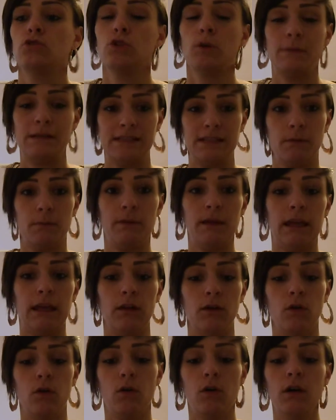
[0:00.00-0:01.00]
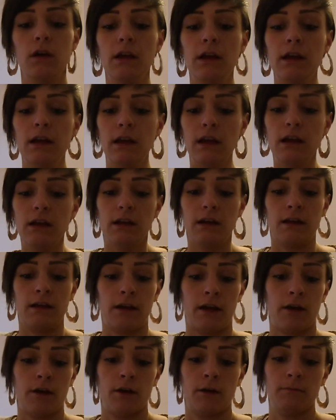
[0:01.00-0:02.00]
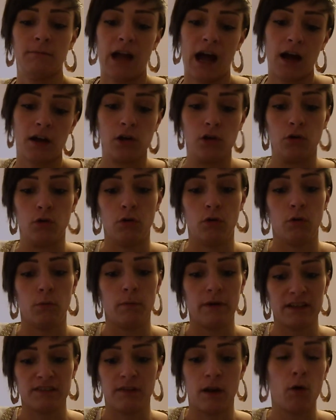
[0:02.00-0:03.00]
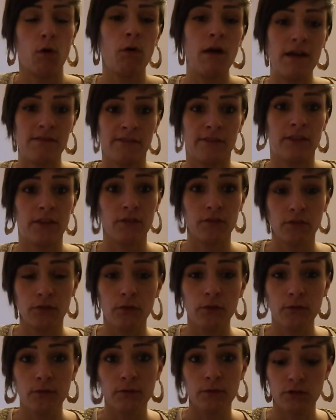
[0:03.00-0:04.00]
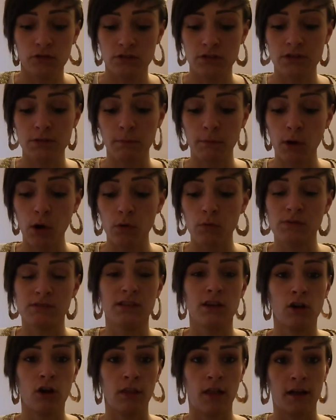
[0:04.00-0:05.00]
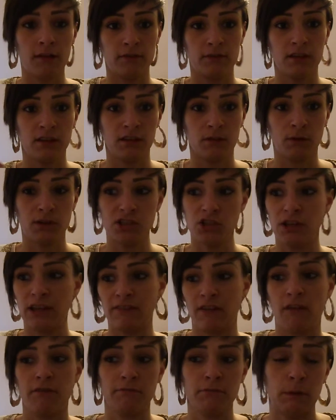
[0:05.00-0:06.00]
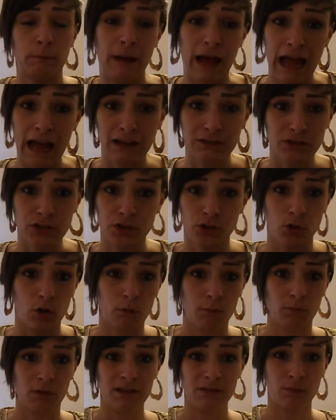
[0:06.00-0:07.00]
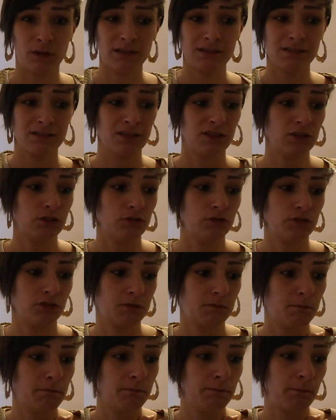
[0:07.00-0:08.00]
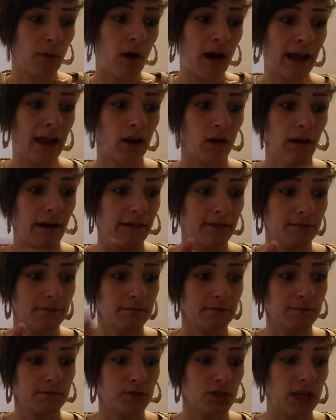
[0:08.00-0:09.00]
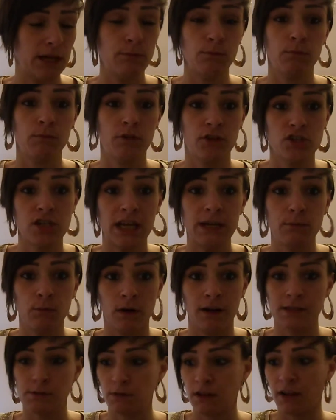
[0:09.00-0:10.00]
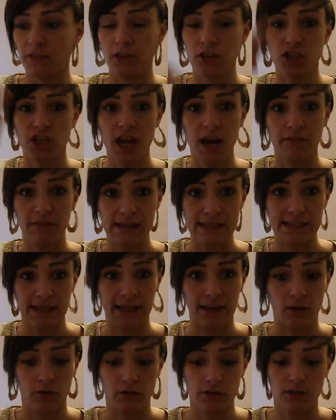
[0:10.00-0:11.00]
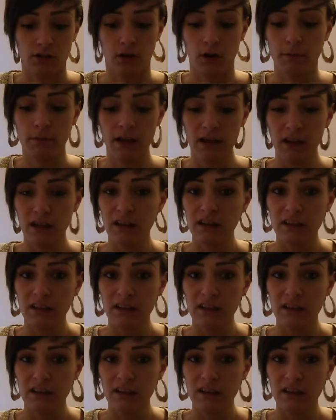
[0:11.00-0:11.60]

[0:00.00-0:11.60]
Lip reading: or Tommee Tippee or Nuck or Breastflow or whatever. They're just the bottles that got like the ones you get like from the pound shop. Ones that you just buy like the cheap ones with like the cherry teat on the top.